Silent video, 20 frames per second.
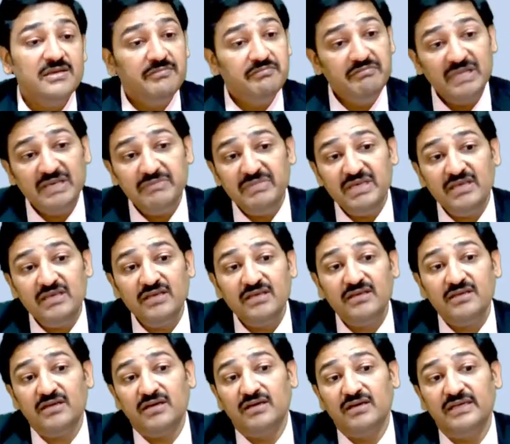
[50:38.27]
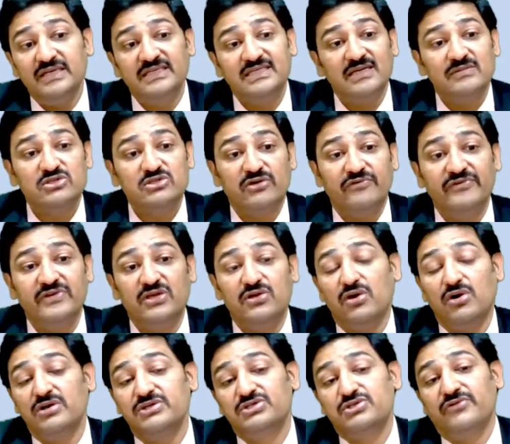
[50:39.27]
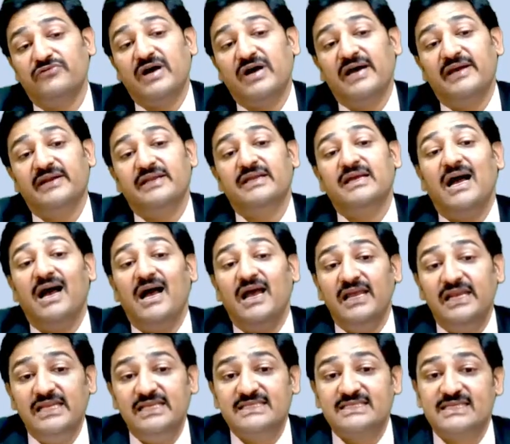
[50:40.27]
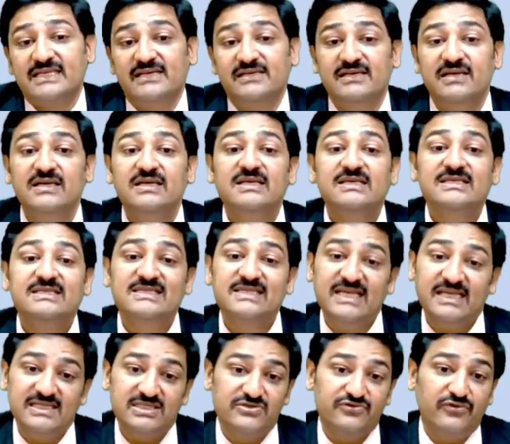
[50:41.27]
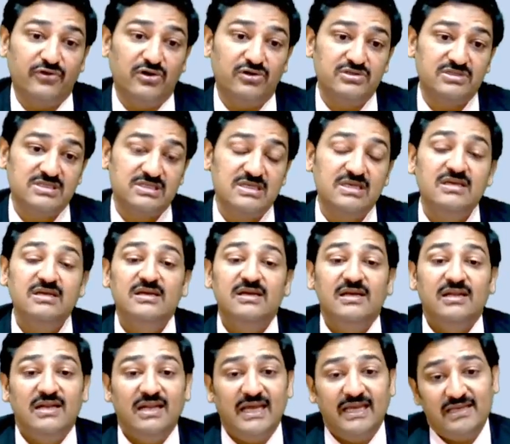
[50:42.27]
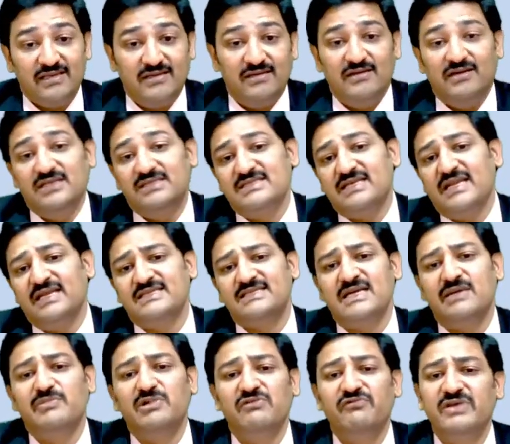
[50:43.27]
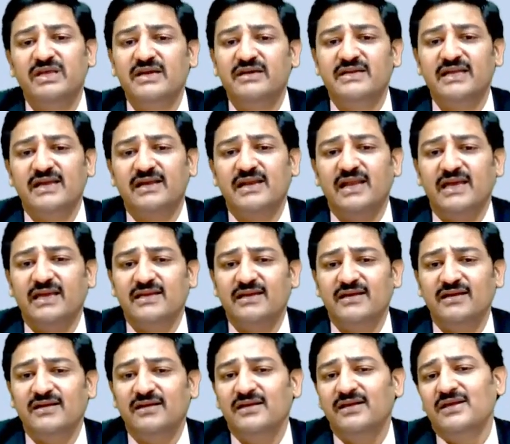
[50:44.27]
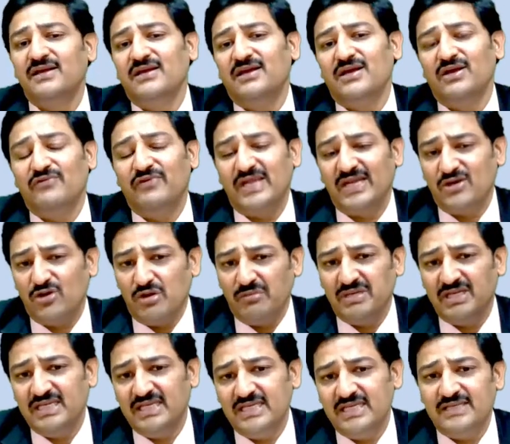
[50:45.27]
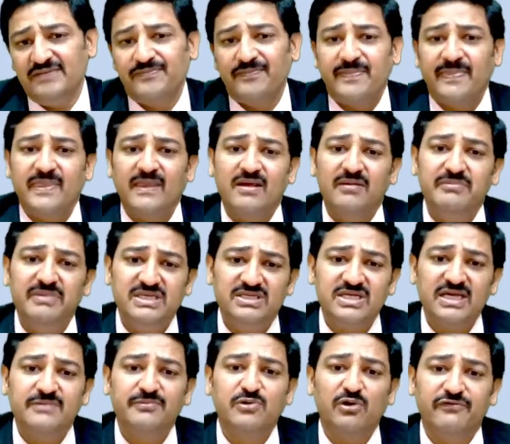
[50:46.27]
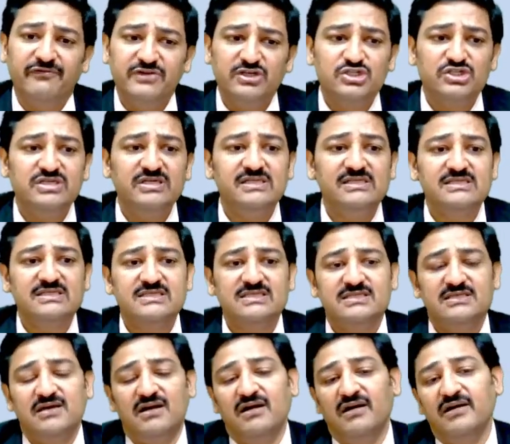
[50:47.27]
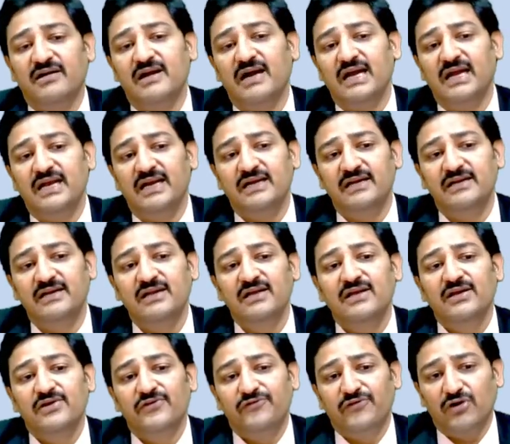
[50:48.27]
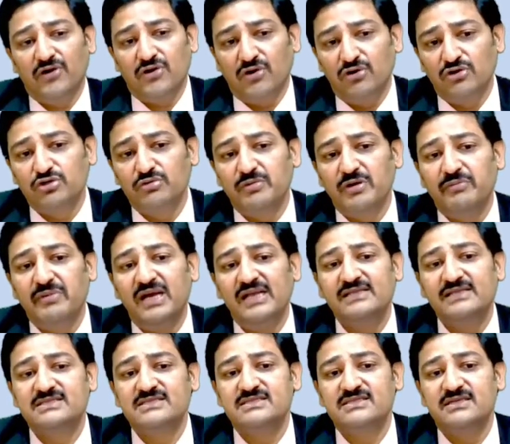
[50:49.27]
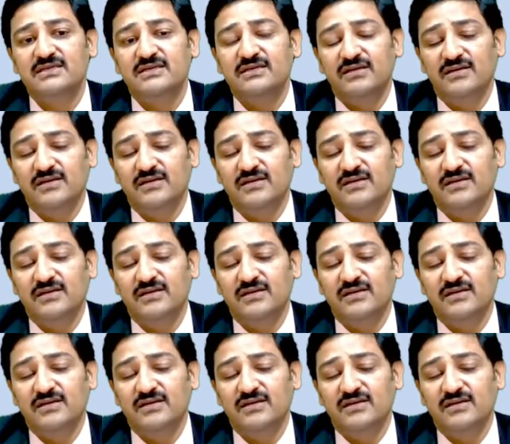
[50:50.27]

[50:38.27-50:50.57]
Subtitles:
maybe in terms of the cost of hiring highly skilled sales force. Like as an example, we can take like very commonly BTech professionals are hired for automobiles